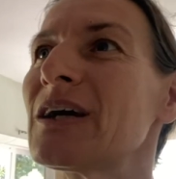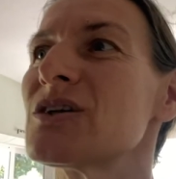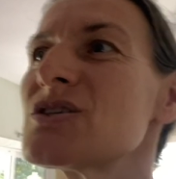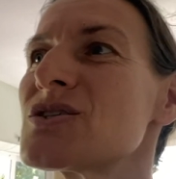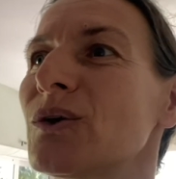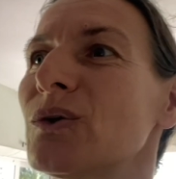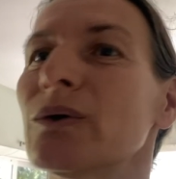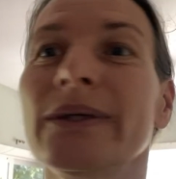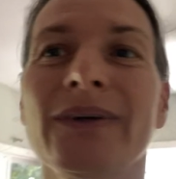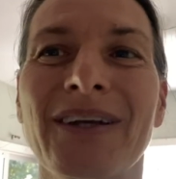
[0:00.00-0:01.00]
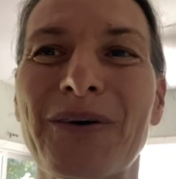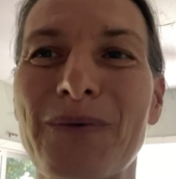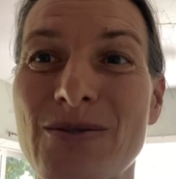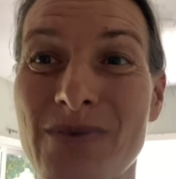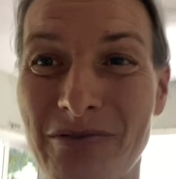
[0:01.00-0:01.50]
So you can
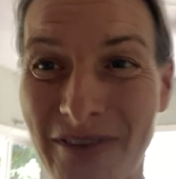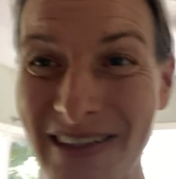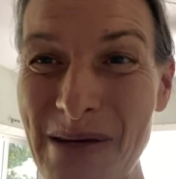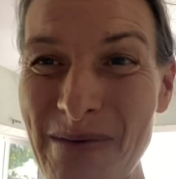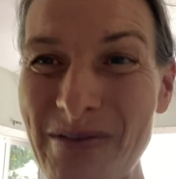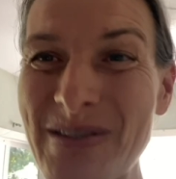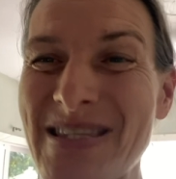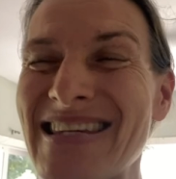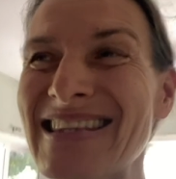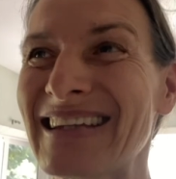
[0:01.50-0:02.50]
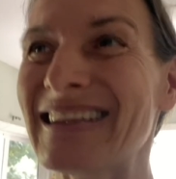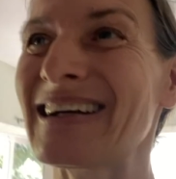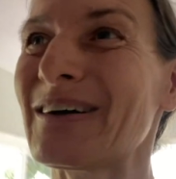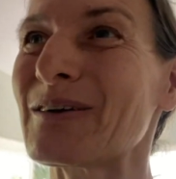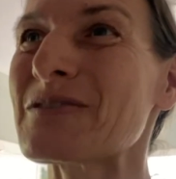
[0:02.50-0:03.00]
always refill them if you see that
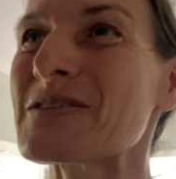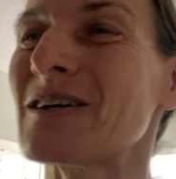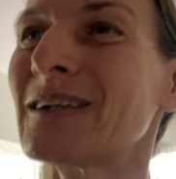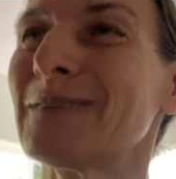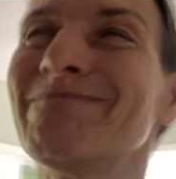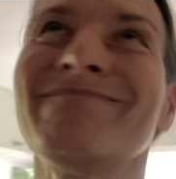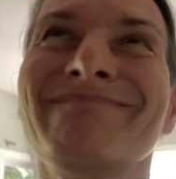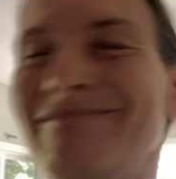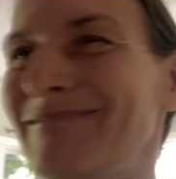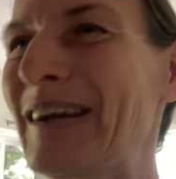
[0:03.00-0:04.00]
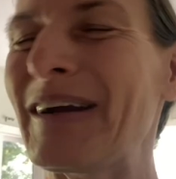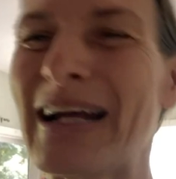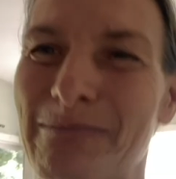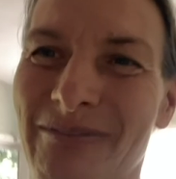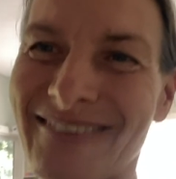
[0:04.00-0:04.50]
they're out of stock. Very
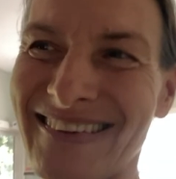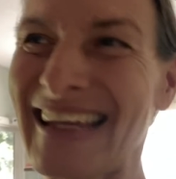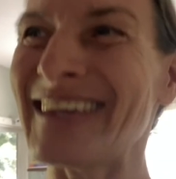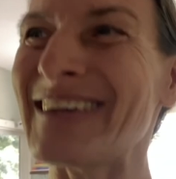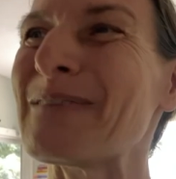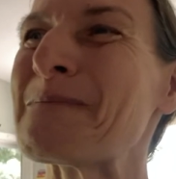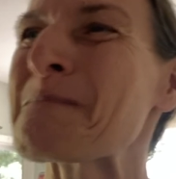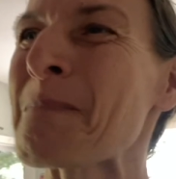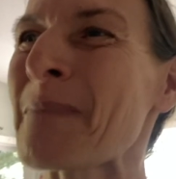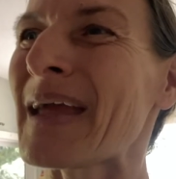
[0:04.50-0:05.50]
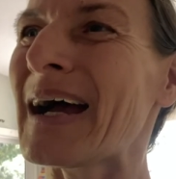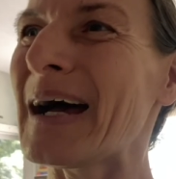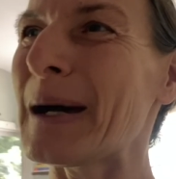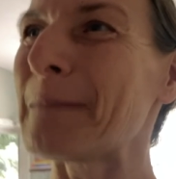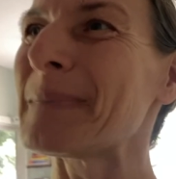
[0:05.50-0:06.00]
helpful, thank you.
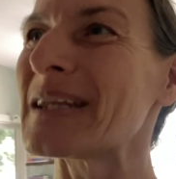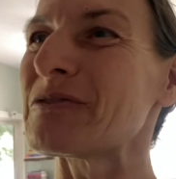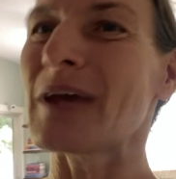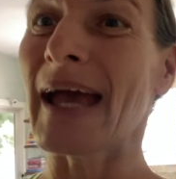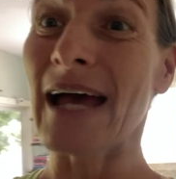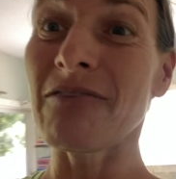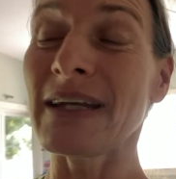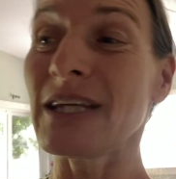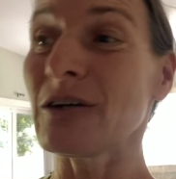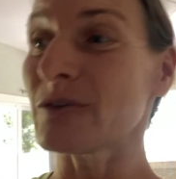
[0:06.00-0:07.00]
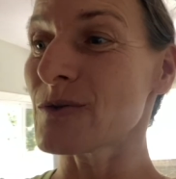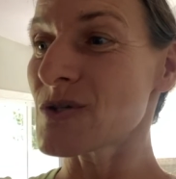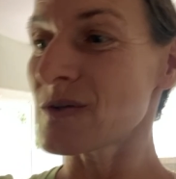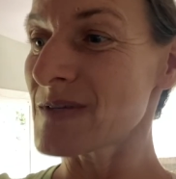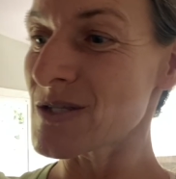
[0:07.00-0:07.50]
Um, but if you have any of those
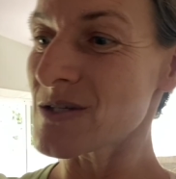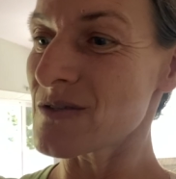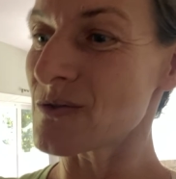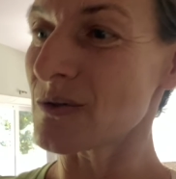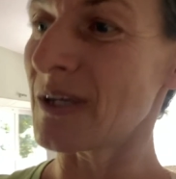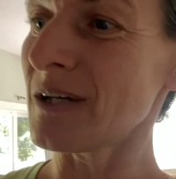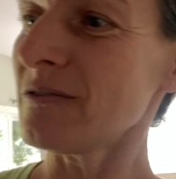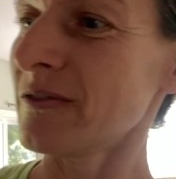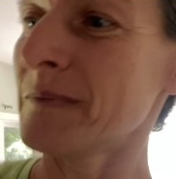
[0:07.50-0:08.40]
services to give,